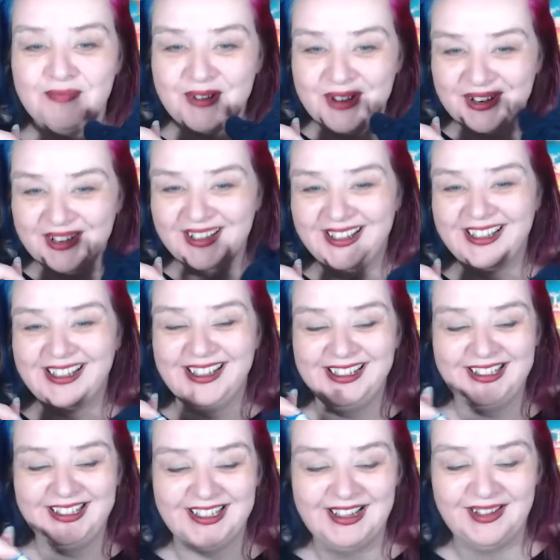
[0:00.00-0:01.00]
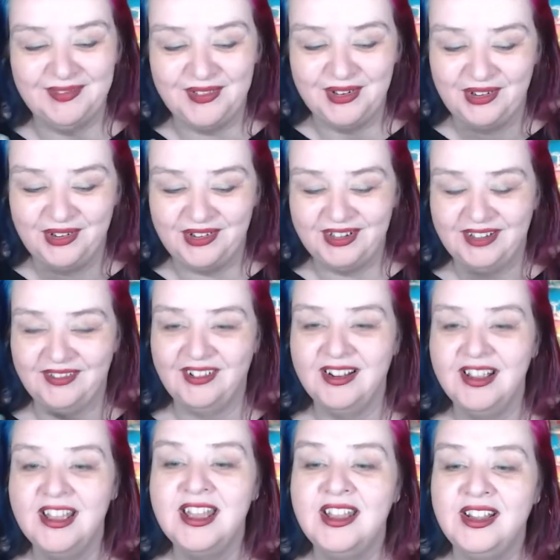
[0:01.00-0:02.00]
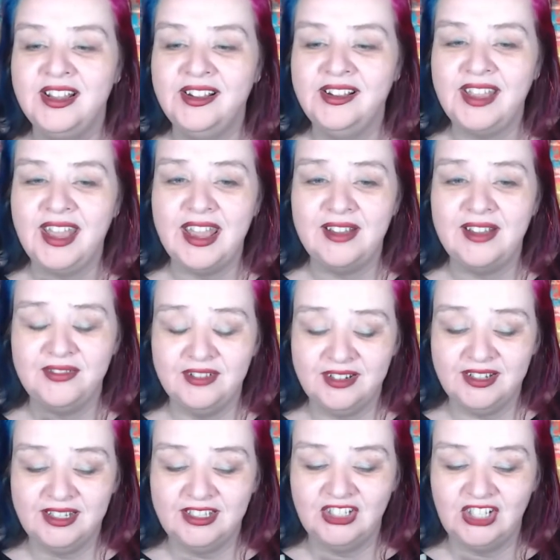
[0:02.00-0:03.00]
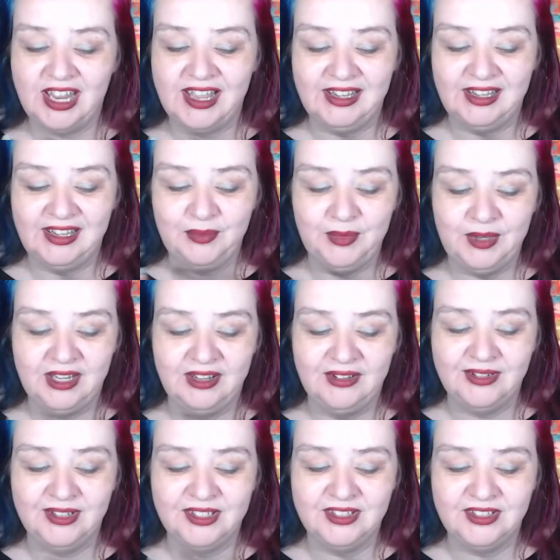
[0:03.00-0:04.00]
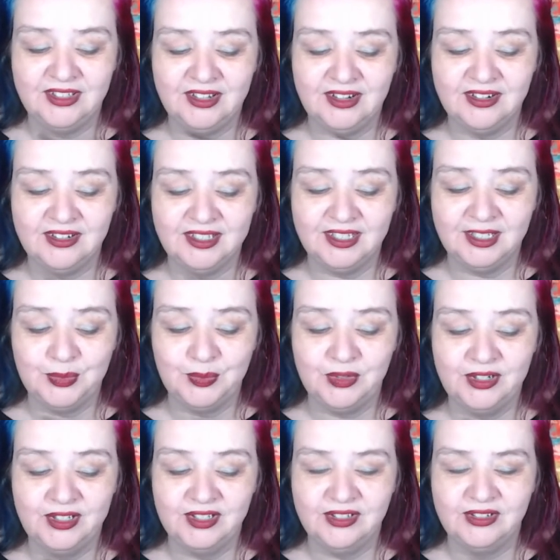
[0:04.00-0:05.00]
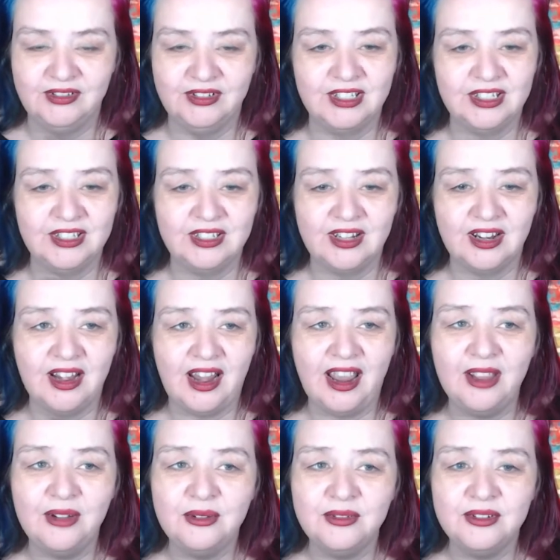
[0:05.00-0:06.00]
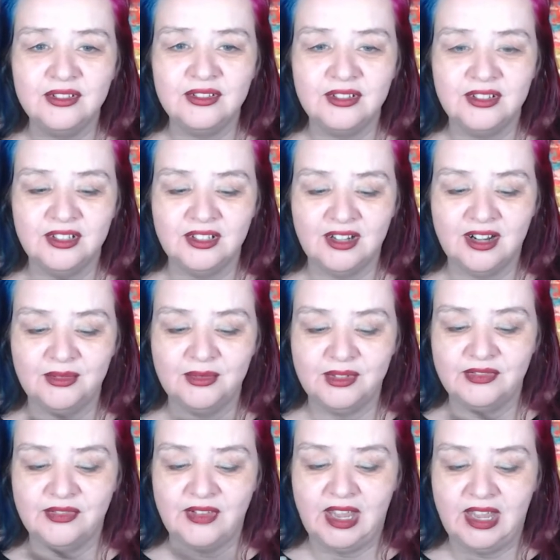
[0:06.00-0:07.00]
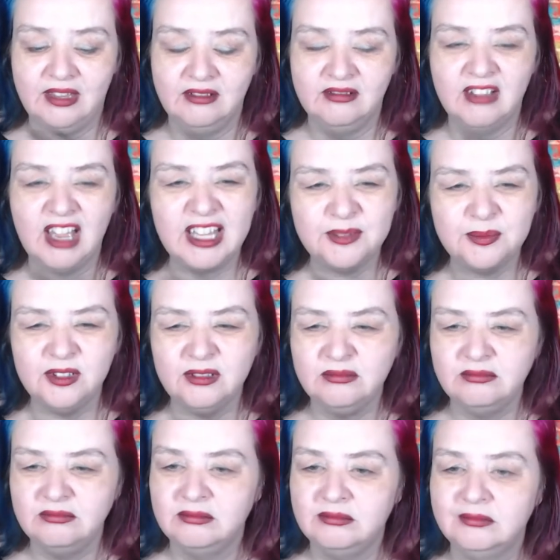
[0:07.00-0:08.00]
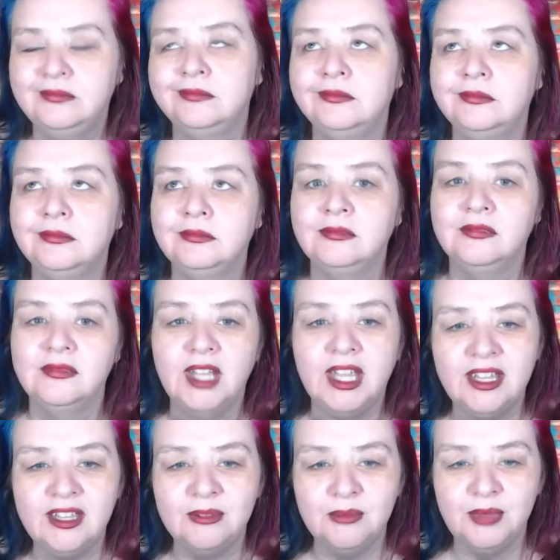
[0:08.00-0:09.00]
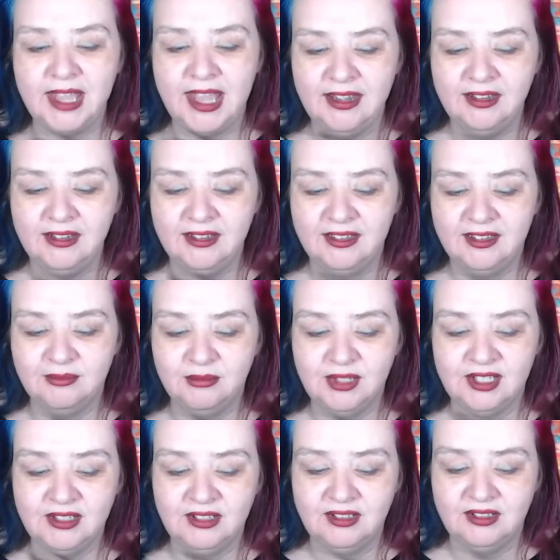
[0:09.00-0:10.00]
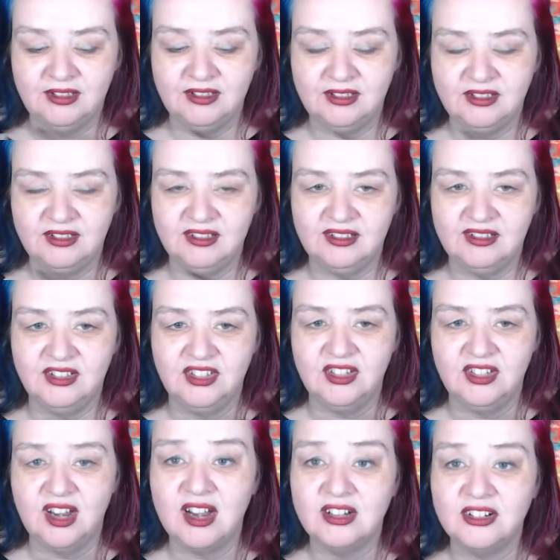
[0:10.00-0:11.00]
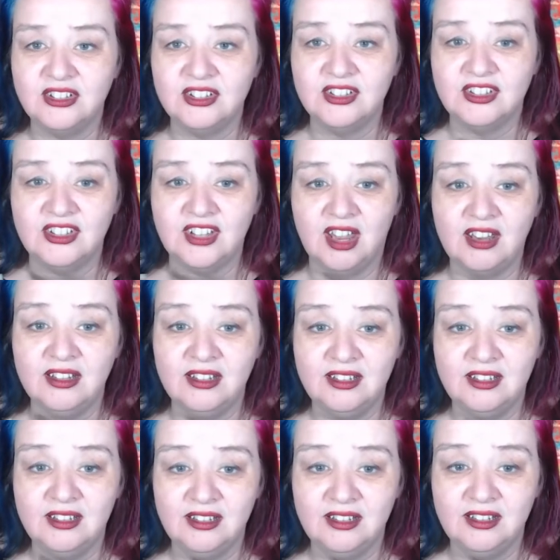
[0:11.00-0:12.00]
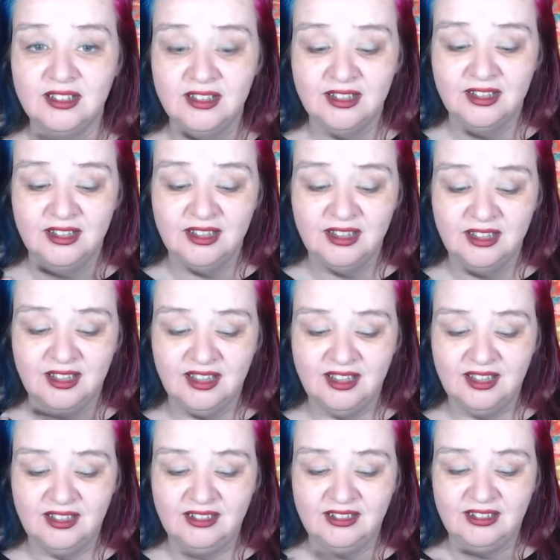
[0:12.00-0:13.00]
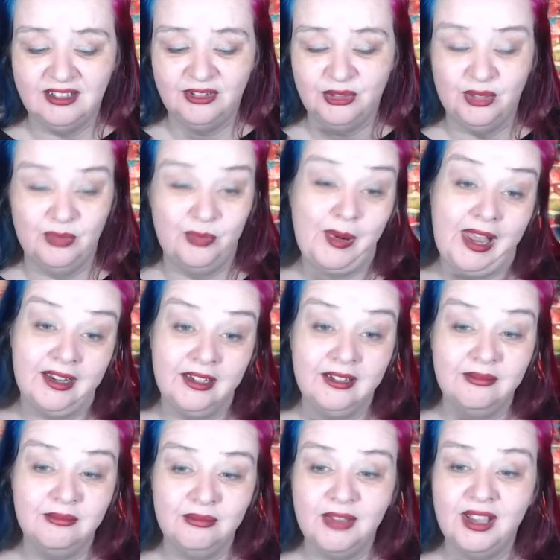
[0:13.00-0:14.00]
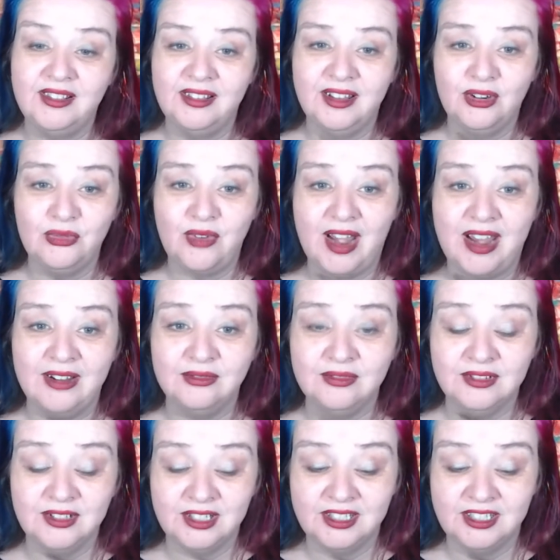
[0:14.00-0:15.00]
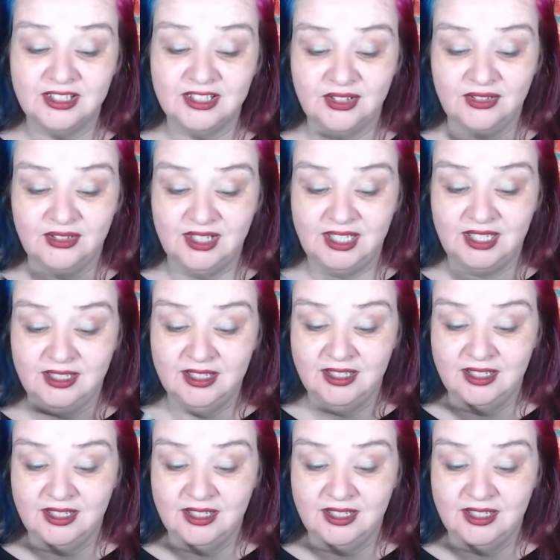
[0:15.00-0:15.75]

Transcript: points, and I've not got it wrong. Okay, everyone in chat, let me know. Is a star six points or is the star? I always thought a star was five. That's it can be anything because the star is the sun uh, or a planet, and they're round, and it's only